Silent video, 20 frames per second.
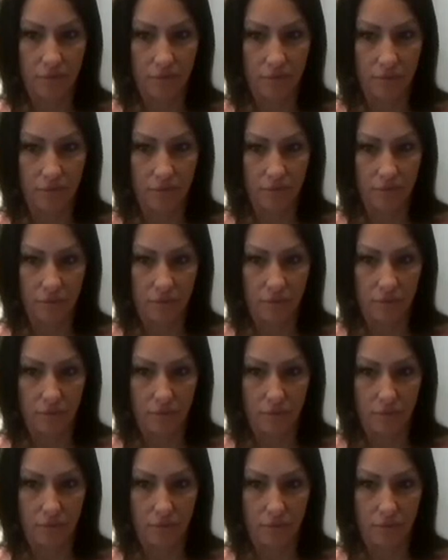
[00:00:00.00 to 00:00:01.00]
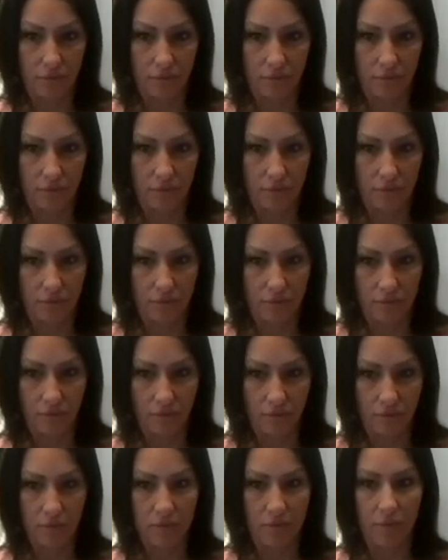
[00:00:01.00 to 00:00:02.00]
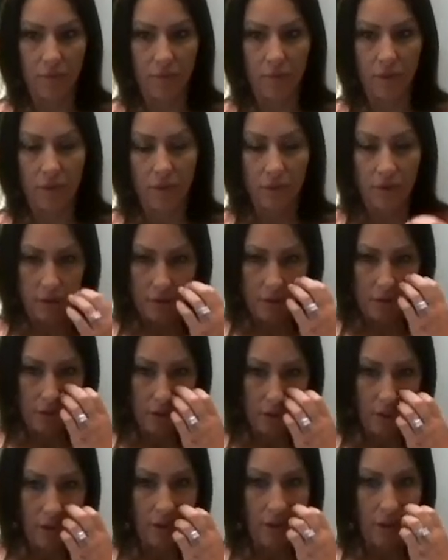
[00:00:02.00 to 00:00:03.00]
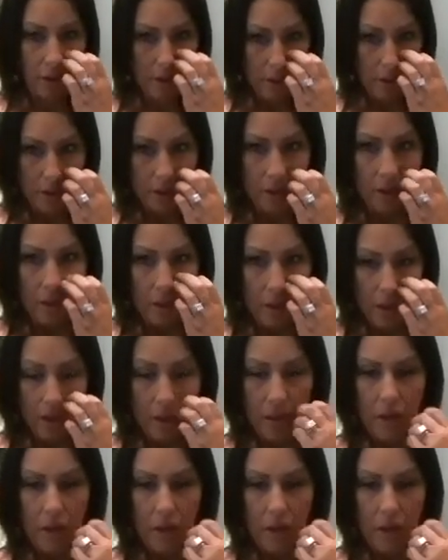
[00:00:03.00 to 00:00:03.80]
(not speaking)